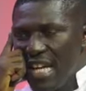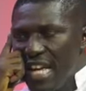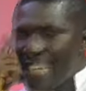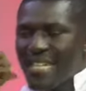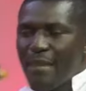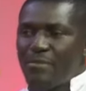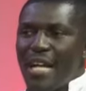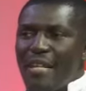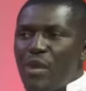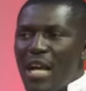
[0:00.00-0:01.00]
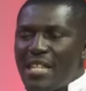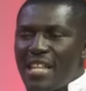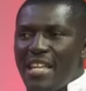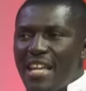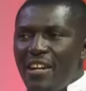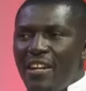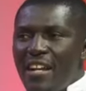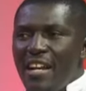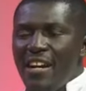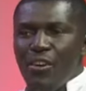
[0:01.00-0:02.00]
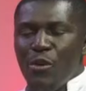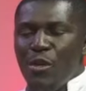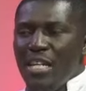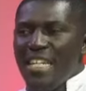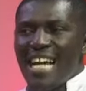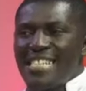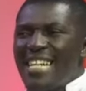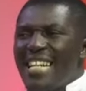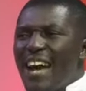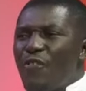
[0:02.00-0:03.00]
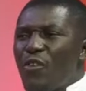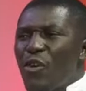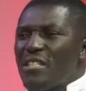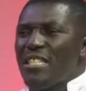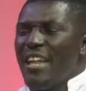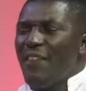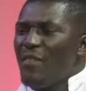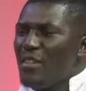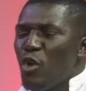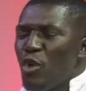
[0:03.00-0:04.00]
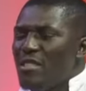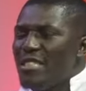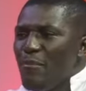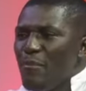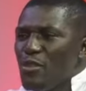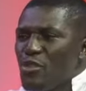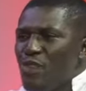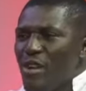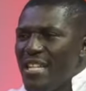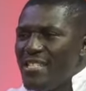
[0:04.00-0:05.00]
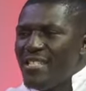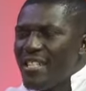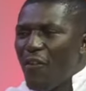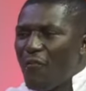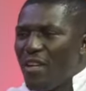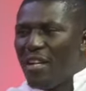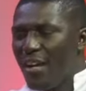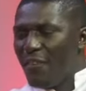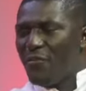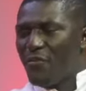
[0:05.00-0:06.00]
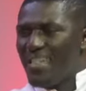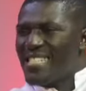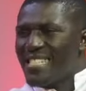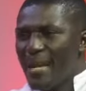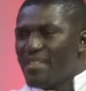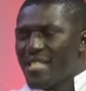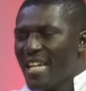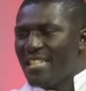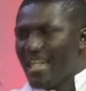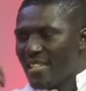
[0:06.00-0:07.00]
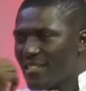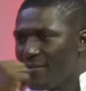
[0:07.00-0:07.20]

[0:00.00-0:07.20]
And sometimes you are thinking, oh, he doesn't love God enough. Your demonstration of love is substandard.